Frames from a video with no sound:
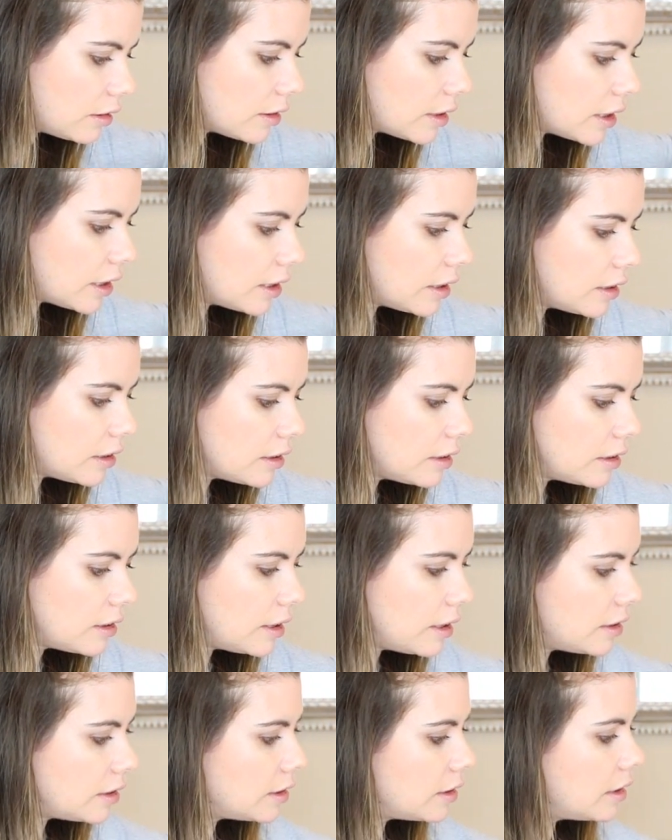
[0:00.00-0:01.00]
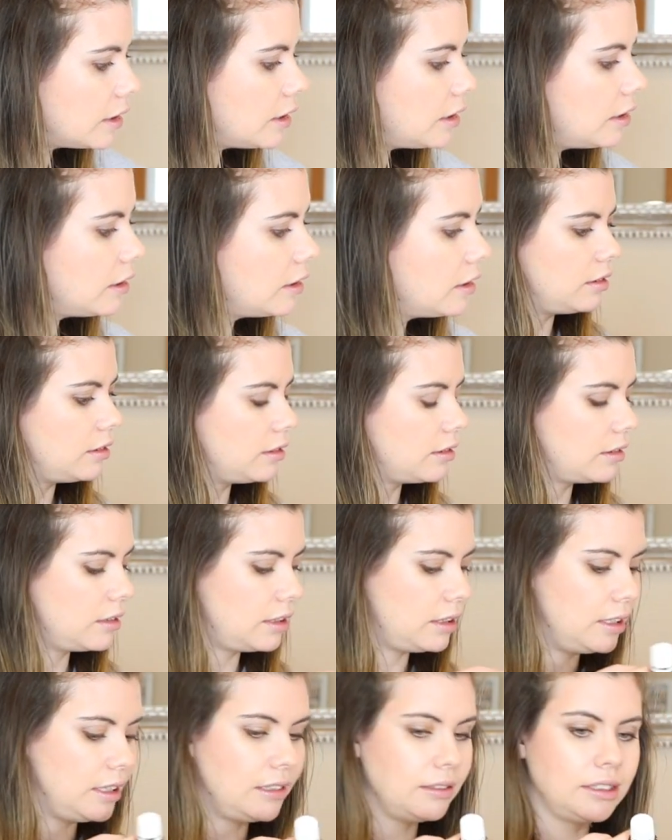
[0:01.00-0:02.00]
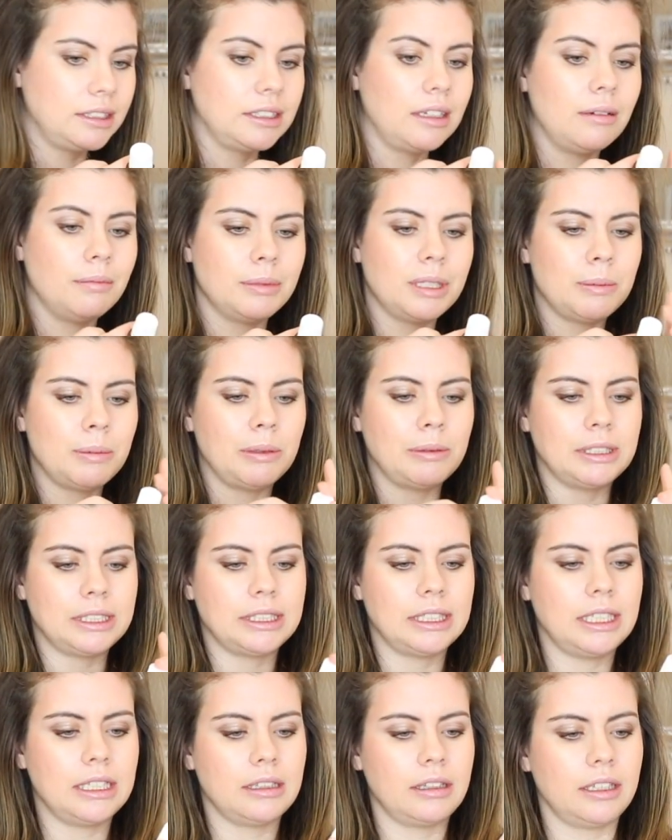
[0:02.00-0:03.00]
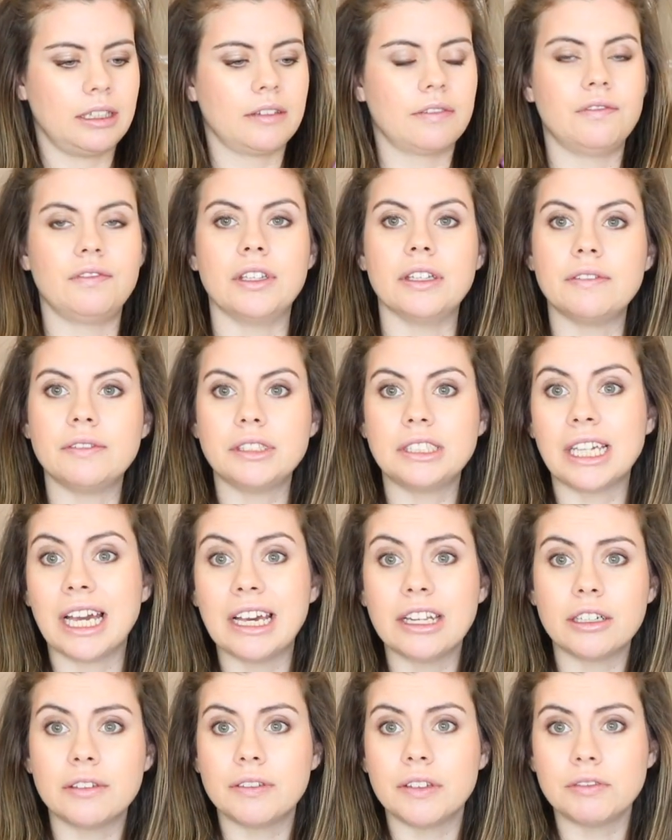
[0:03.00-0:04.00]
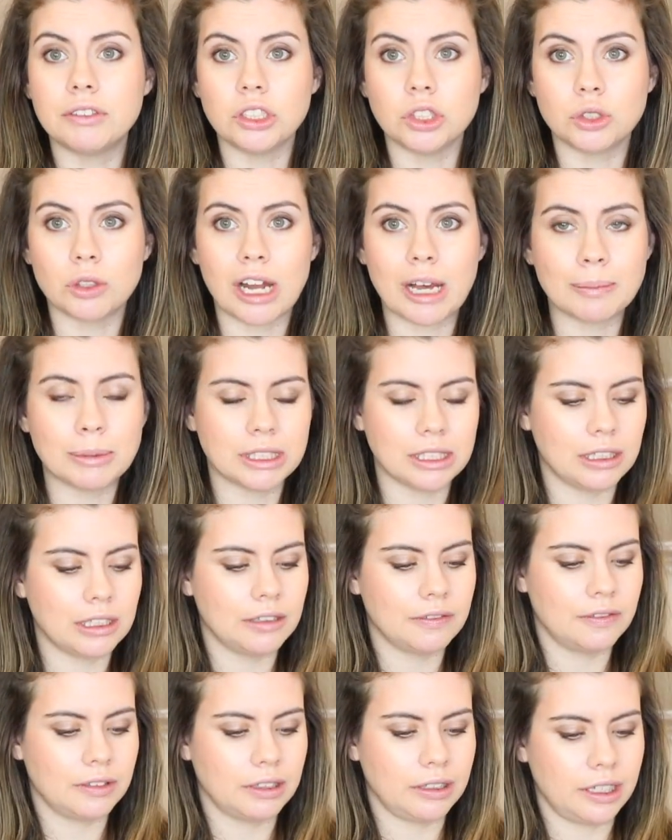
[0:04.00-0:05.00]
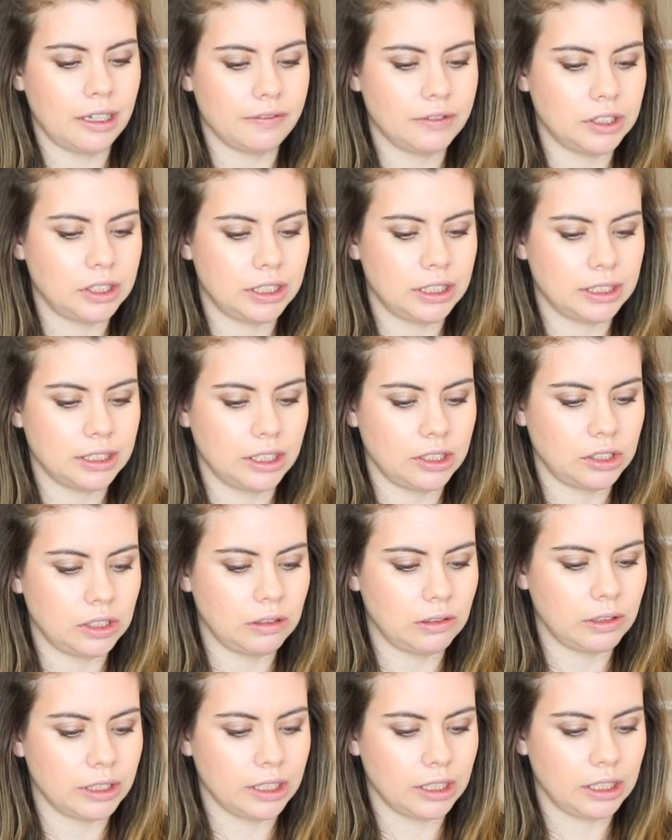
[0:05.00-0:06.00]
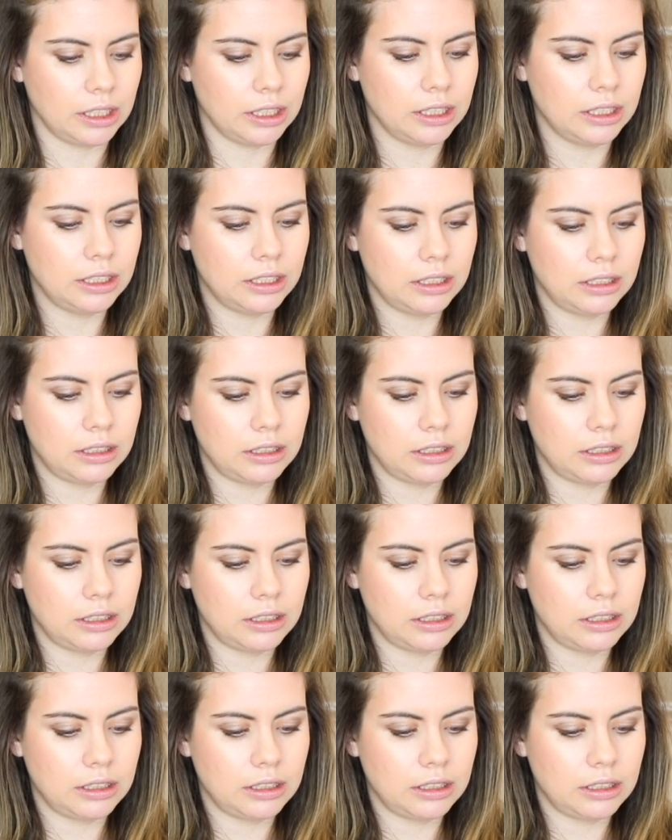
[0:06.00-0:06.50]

Okay, that's good. Now some people were saying like 10 or 15 drops of lavender essential oil.